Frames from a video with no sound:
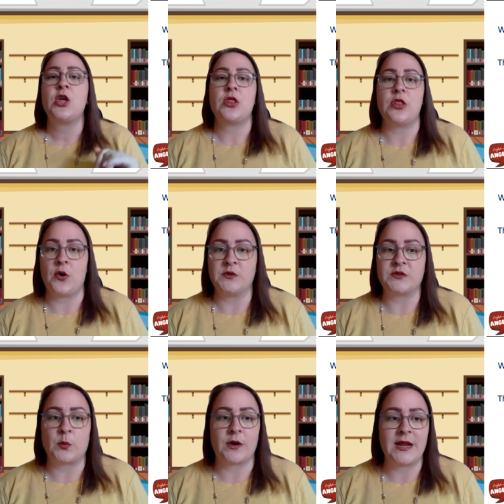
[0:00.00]
Those
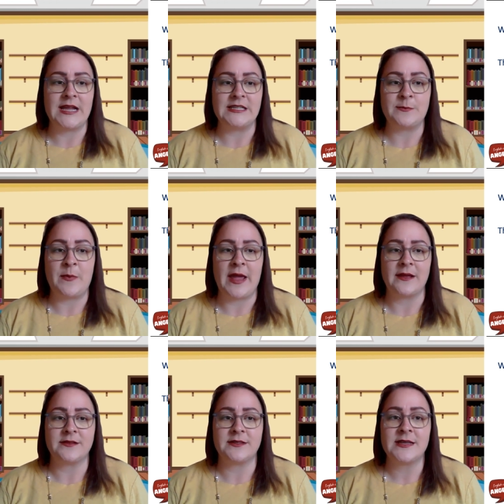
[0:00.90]
were his
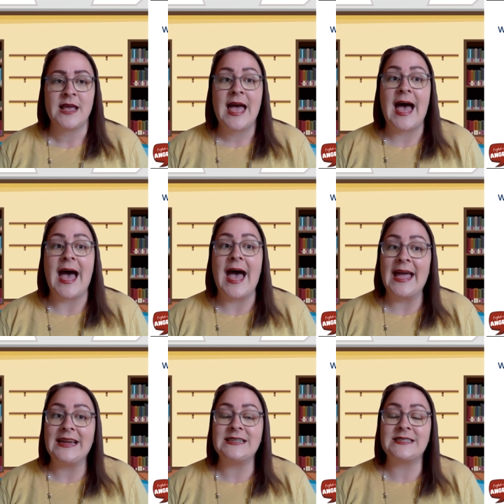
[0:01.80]
pants.
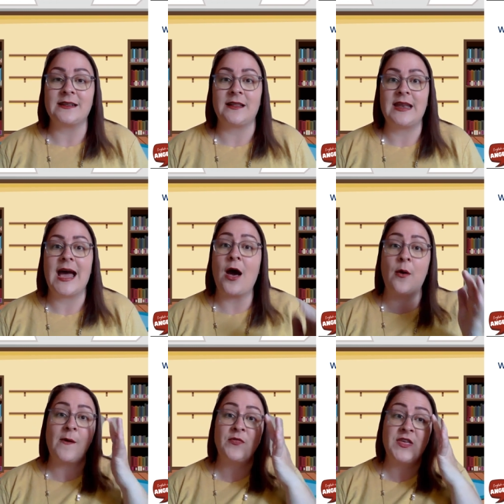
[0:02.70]
Excellent. How
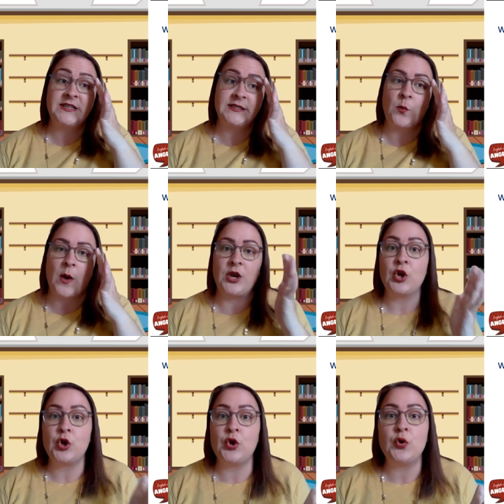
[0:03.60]
about this one?
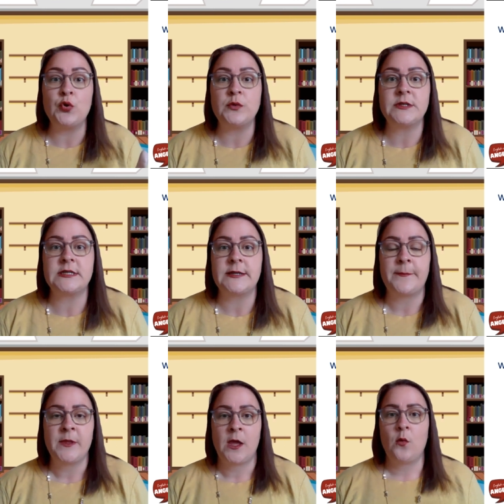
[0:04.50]

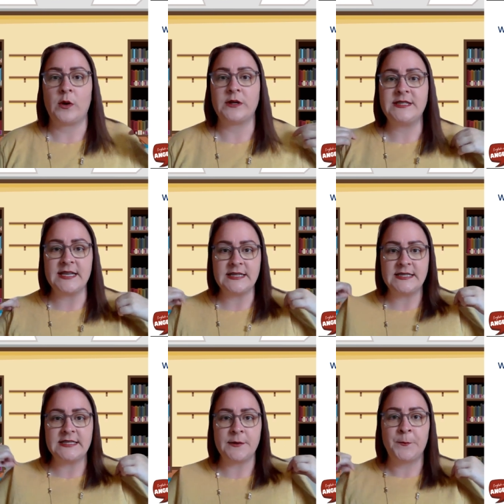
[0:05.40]
What's this?